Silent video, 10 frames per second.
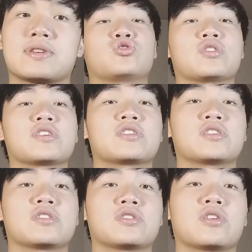
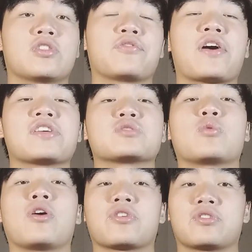Drink the finest
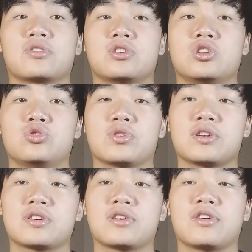water.
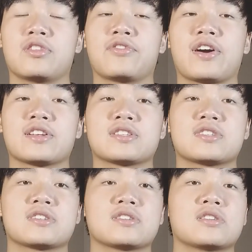Drink the
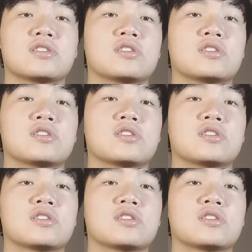finest